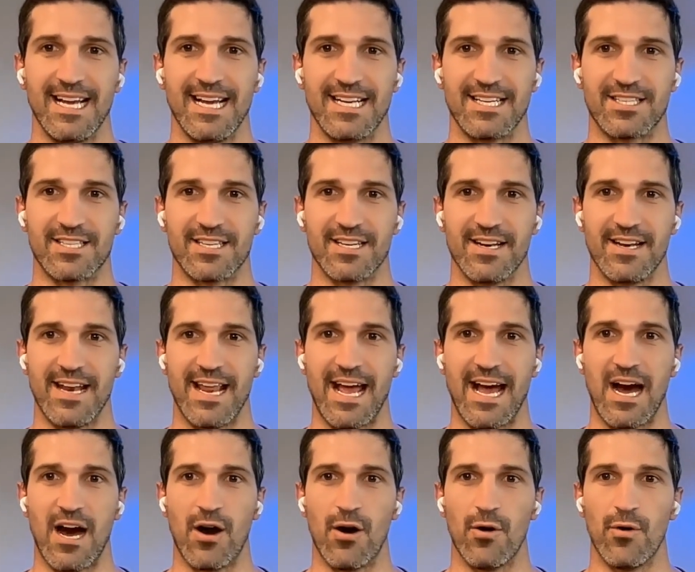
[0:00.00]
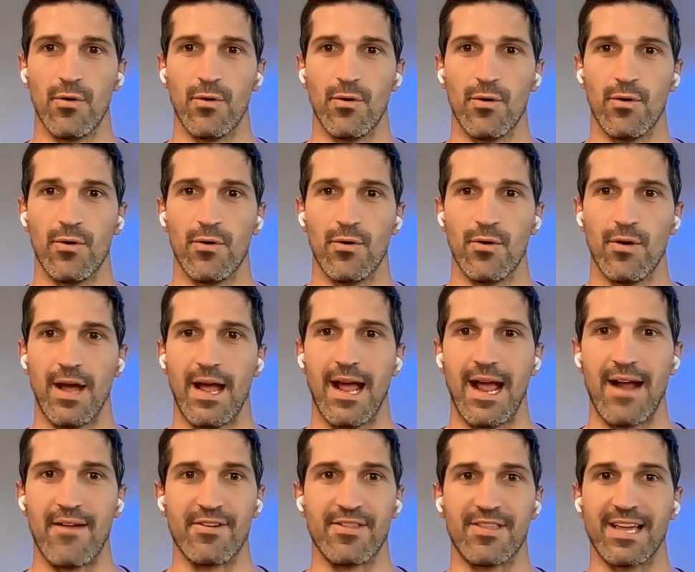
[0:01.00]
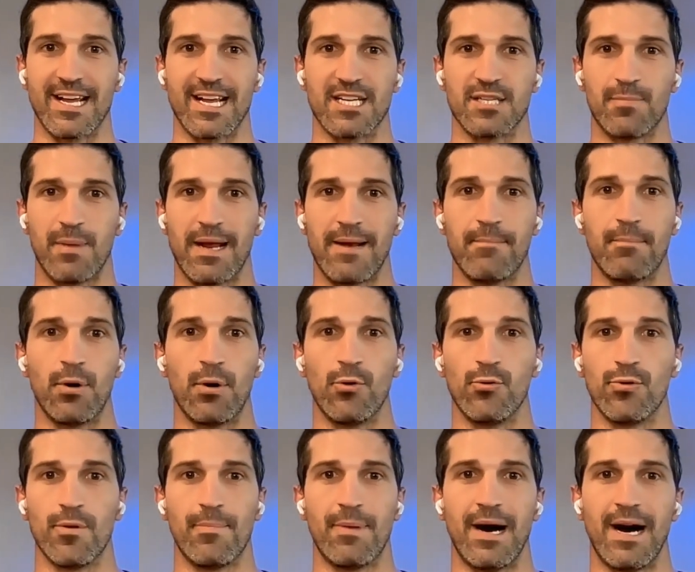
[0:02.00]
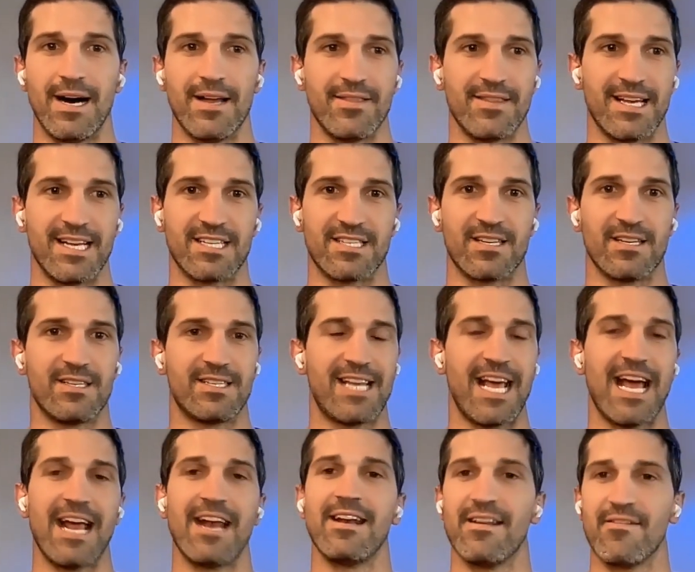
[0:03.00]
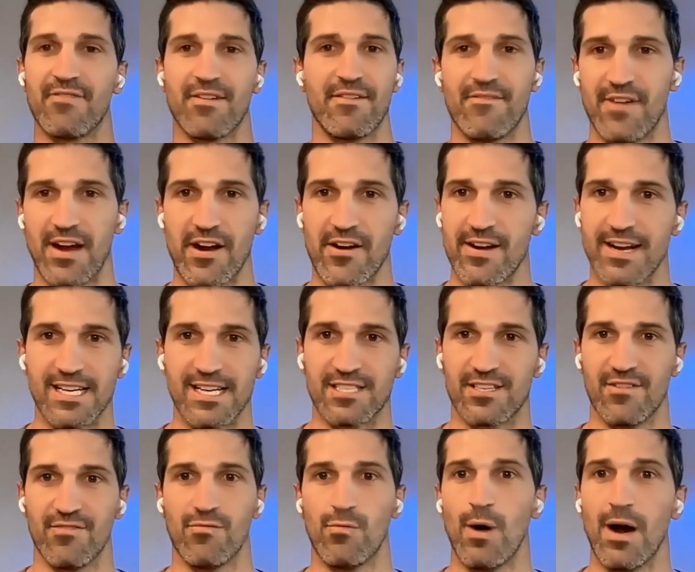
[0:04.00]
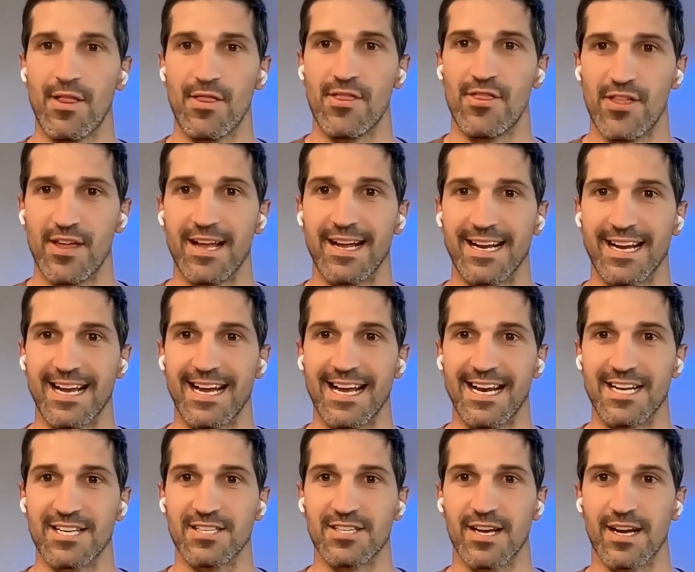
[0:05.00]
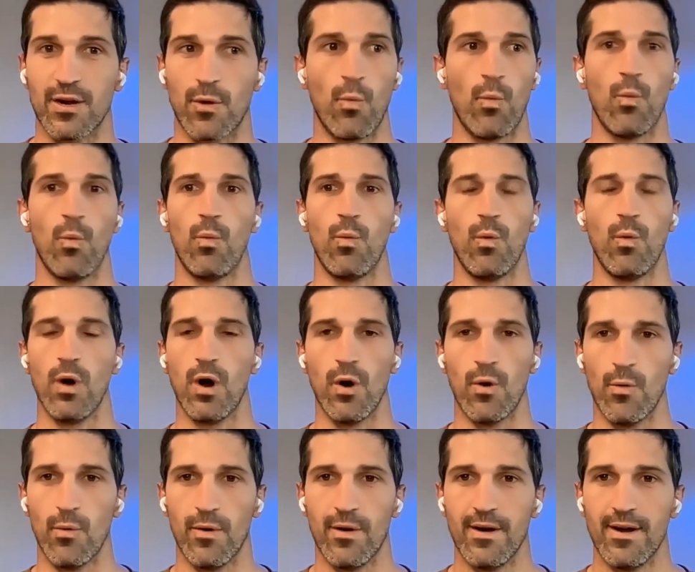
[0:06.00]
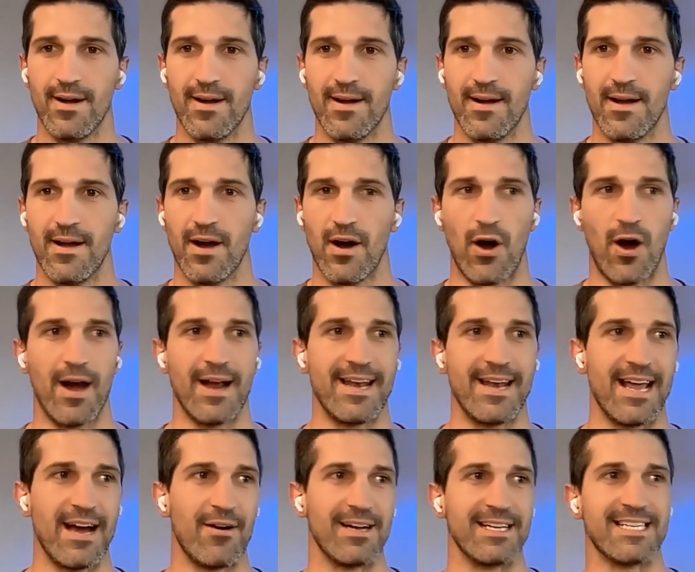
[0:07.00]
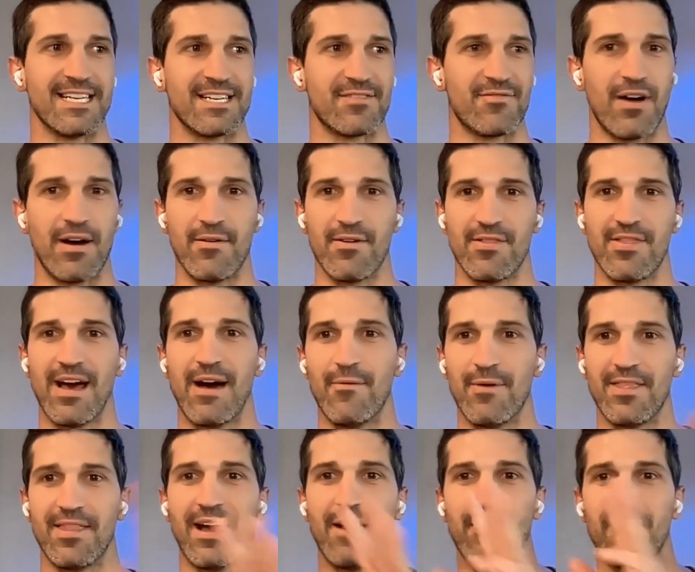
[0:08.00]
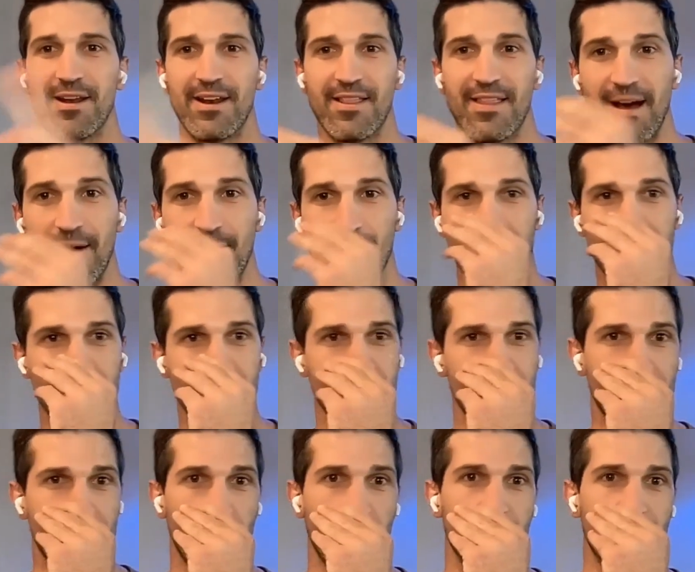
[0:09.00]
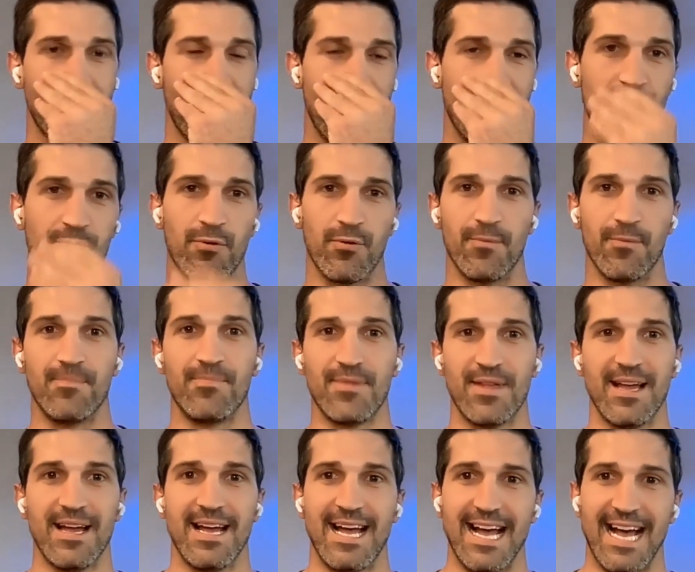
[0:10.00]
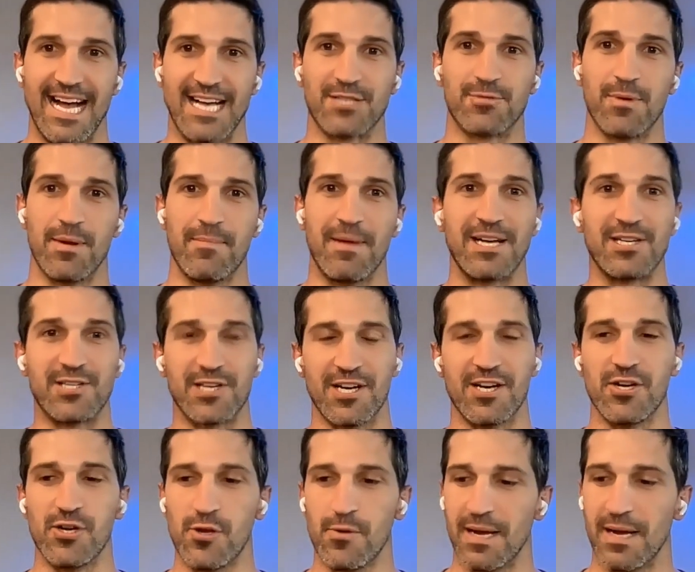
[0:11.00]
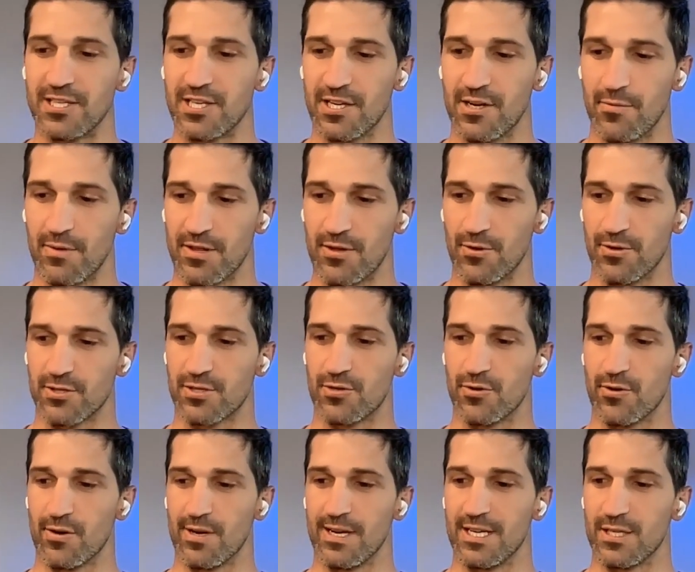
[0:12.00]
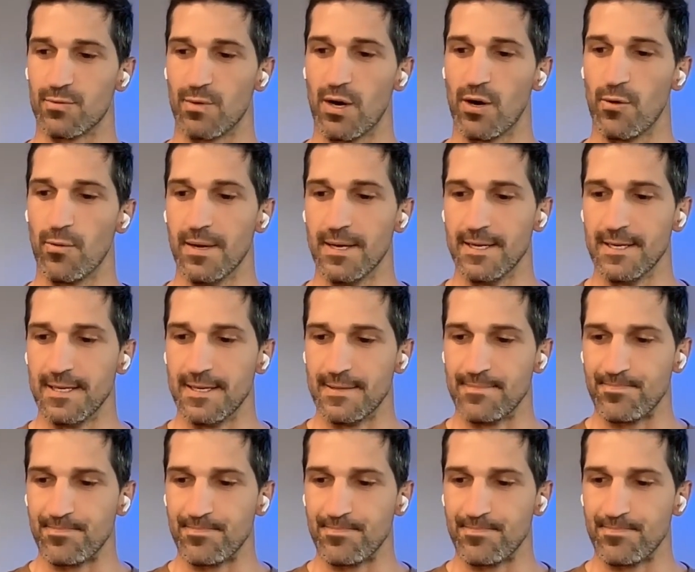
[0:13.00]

It's right now, everything is being pulled apart and there's 10 different variants of one thing. And it's like, whoa, I now identify with that one, and that one. It's like, okay, well, as we mentioned, and you mentioned it with your story as well,